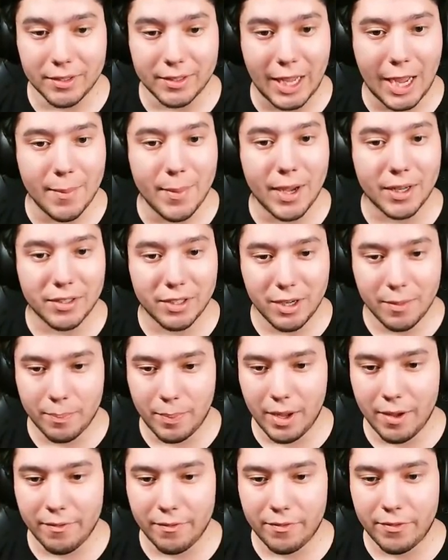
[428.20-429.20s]
I'm actually
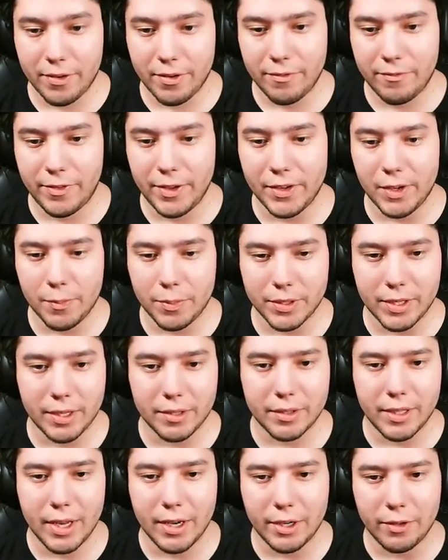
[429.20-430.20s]
above 50%
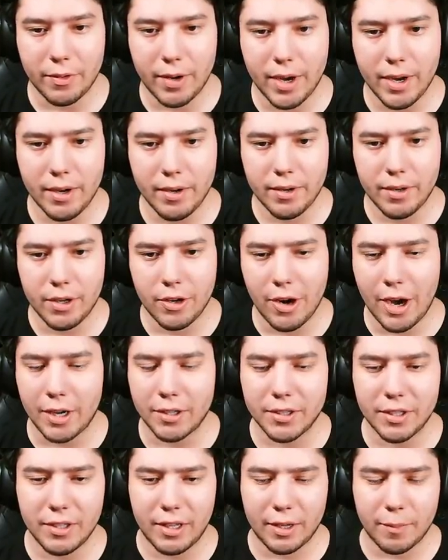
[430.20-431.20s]
sanity, right? Or
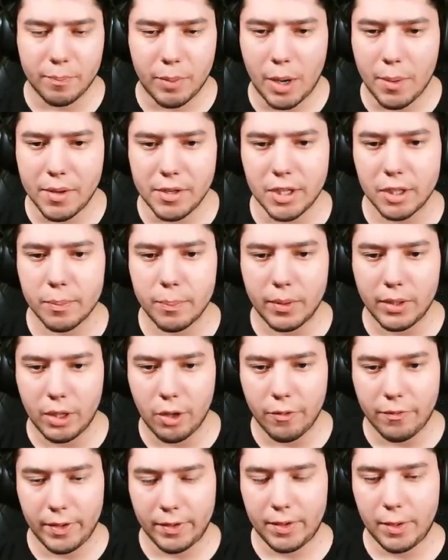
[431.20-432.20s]
actually like probably just
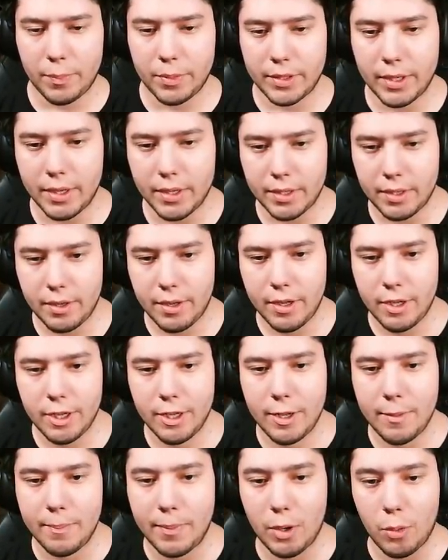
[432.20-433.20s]
below 50%.
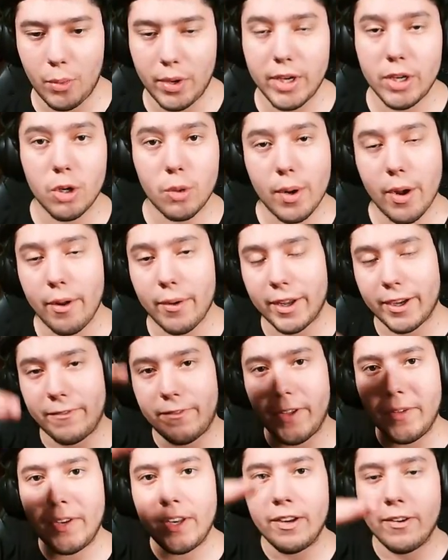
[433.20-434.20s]
But when you're around like
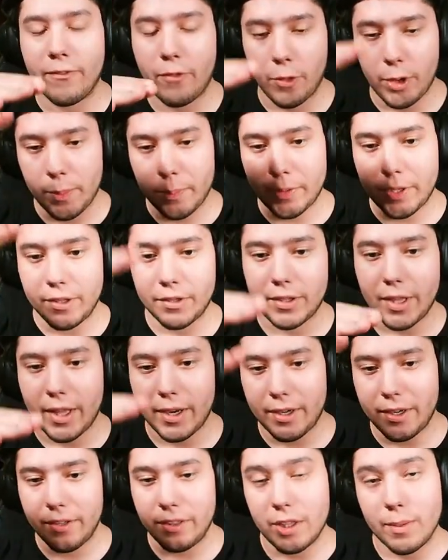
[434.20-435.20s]
50 to 40%
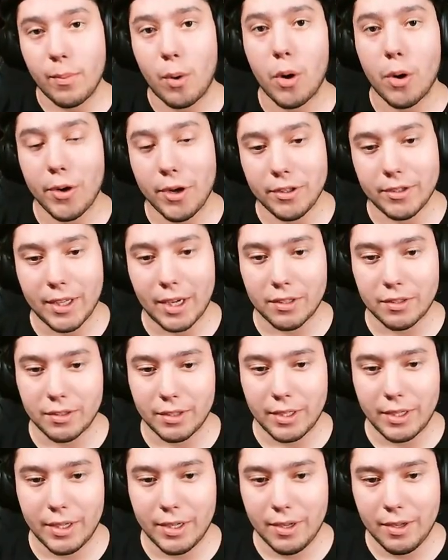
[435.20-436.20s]
sanity, the Moray is
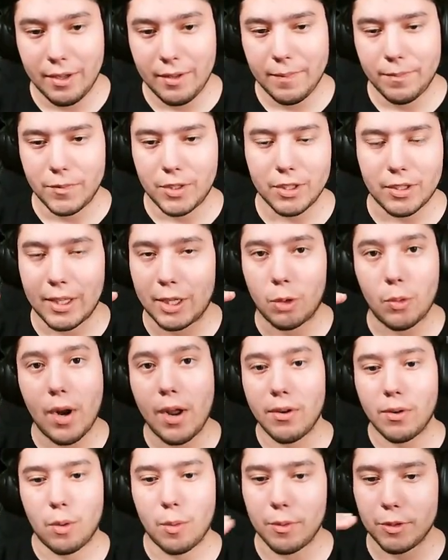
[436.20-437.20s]
actually just like
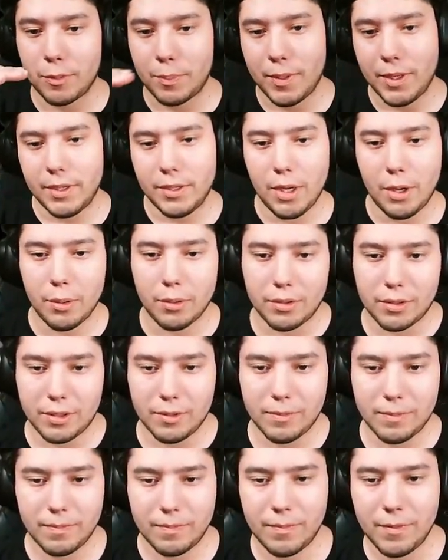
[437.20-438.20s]
around normal speed ghost.
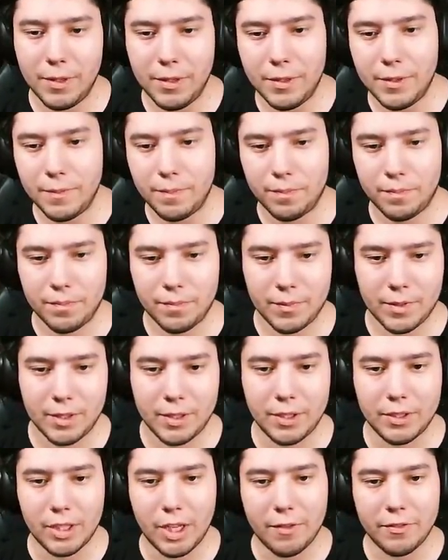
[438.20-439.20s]

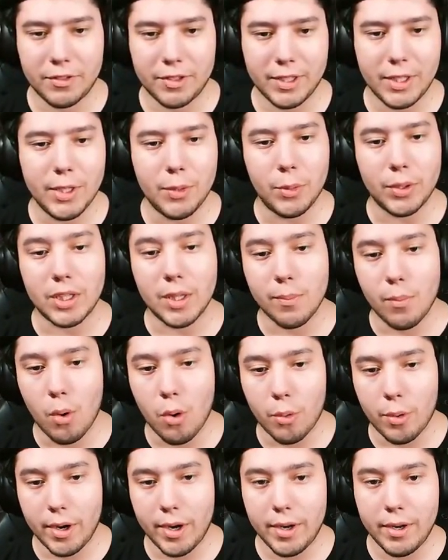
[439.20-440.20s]
Because obviously with the
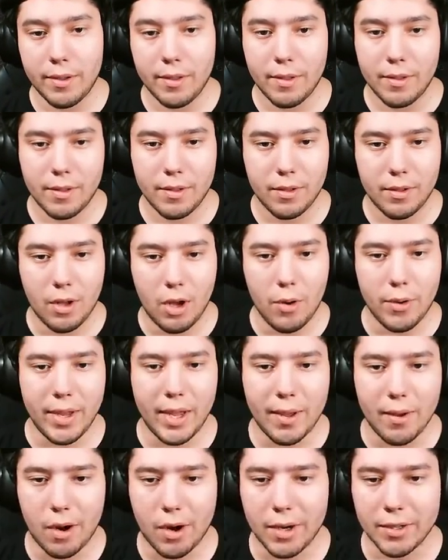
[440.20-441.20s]
Moray... Oh
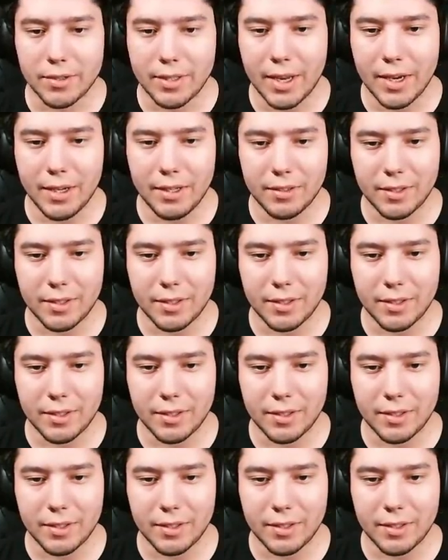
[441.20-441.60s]
yeah, our sanity is